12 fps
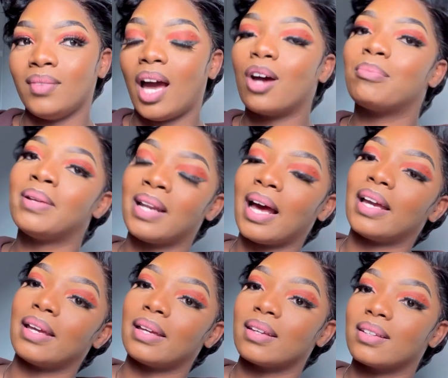I'd be
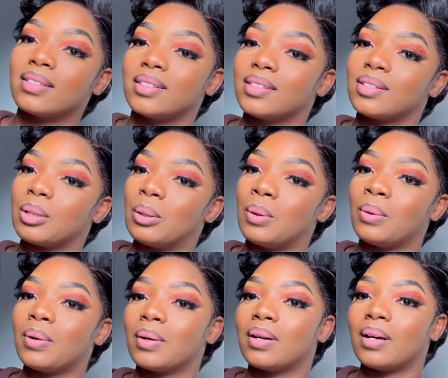lying. So
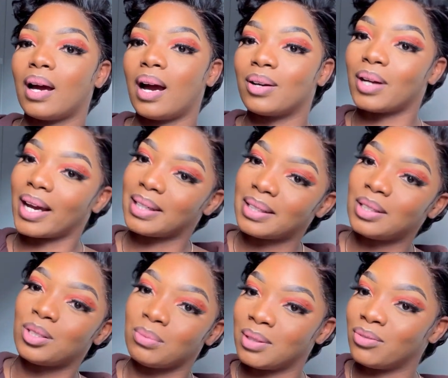I need
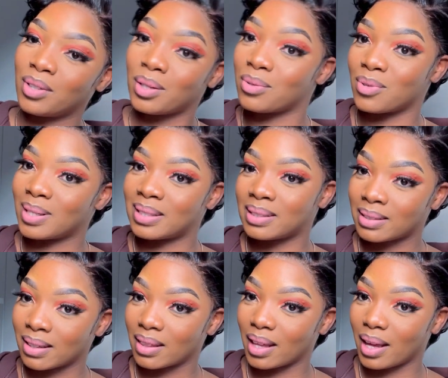to be very
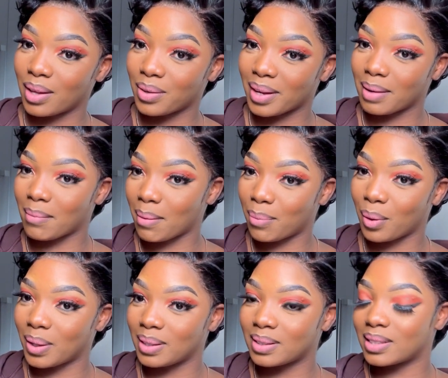realistic there. You get my
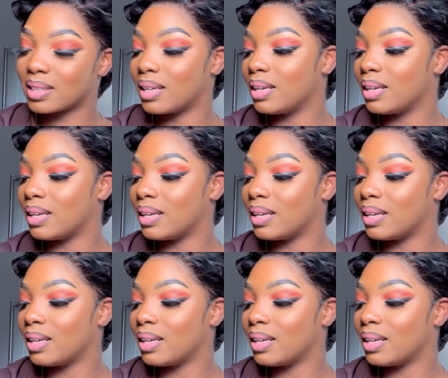point.